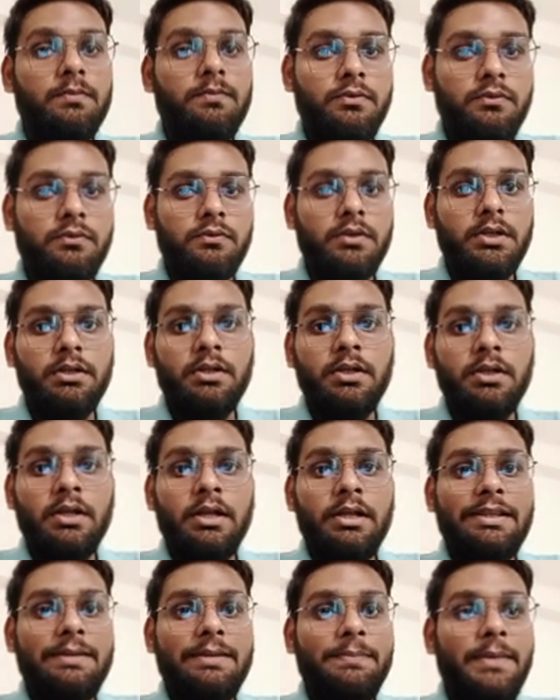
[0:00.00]
poor,
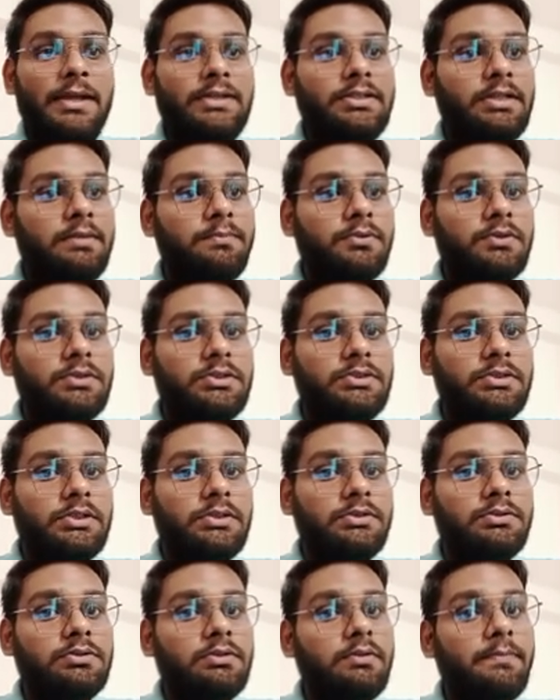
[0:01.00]
the patient
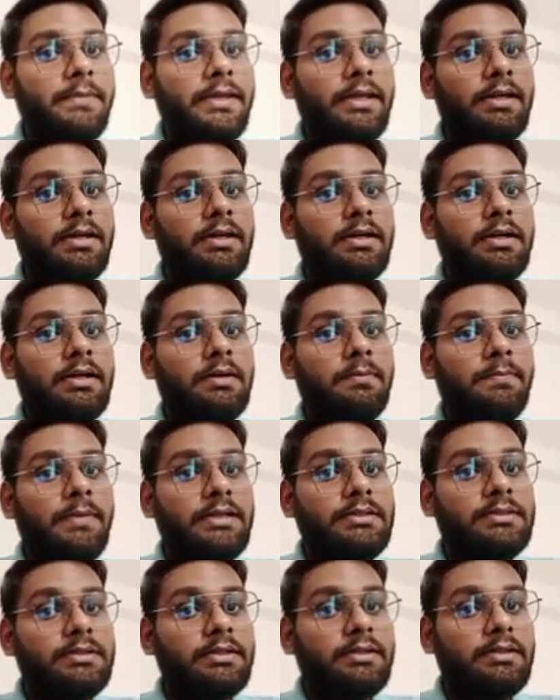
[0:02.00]
position should be
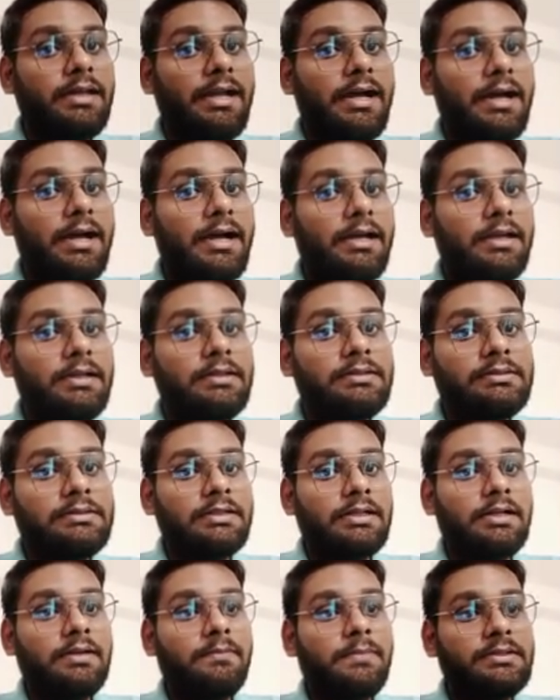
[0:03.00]
patient lie
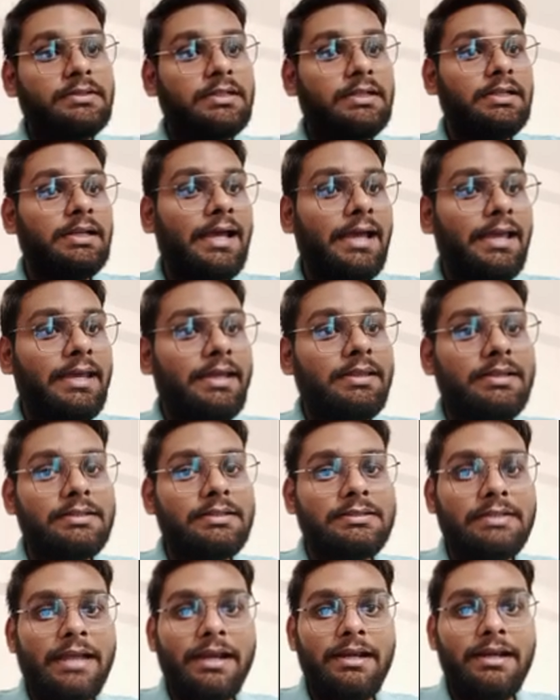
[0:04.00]
in the
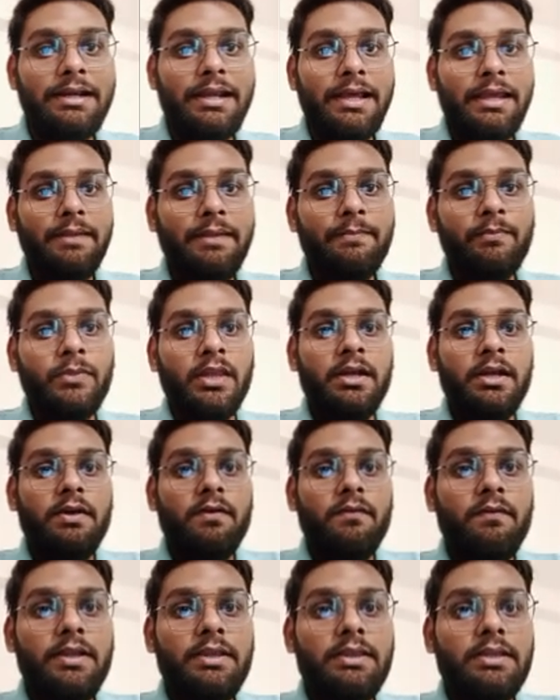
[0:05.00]
side lying
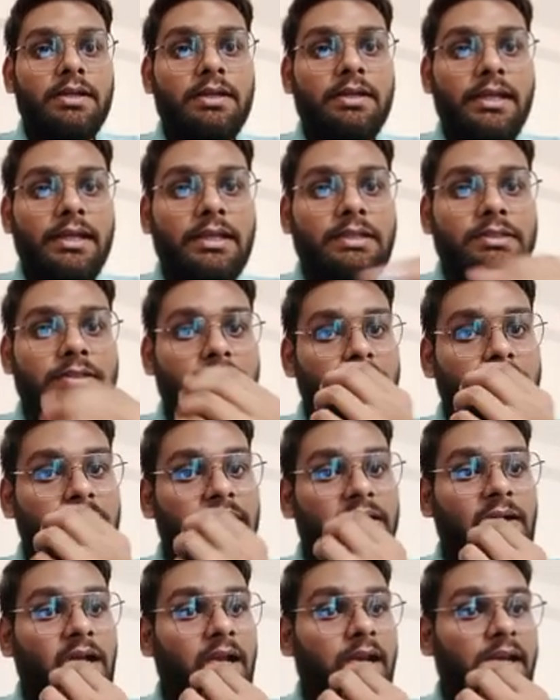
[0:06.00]
with the
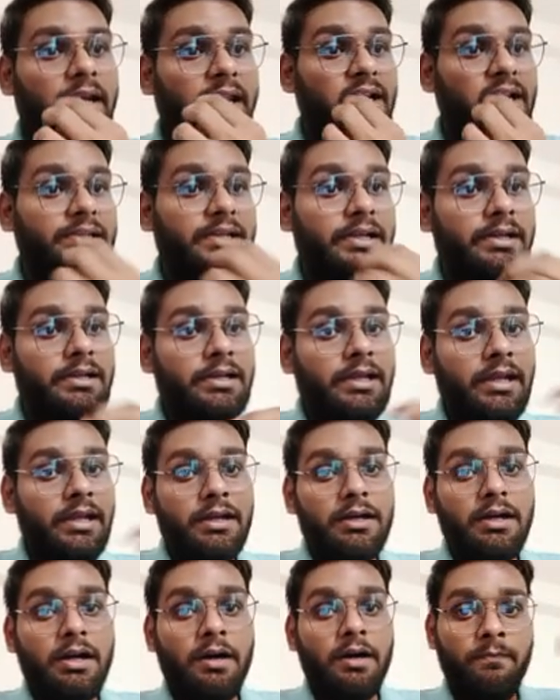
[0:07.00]
tested
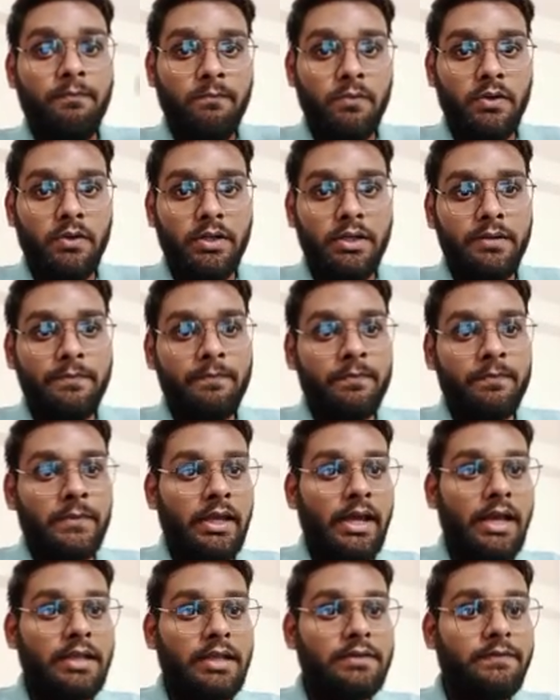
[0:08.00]
leg upward,
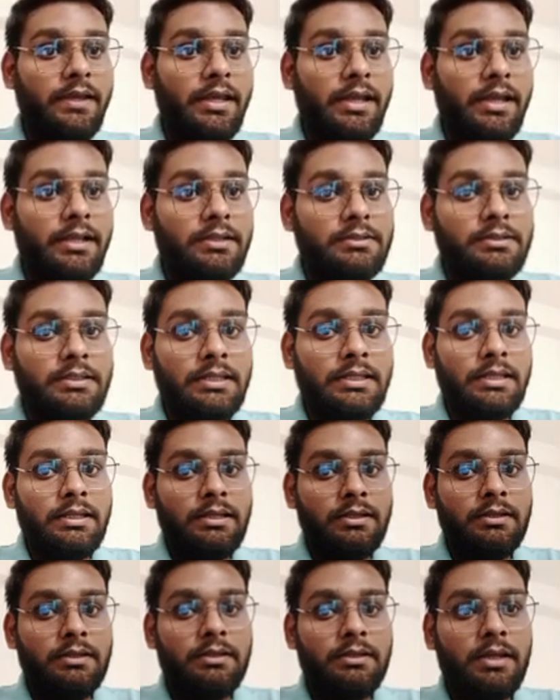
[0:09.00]
as we can see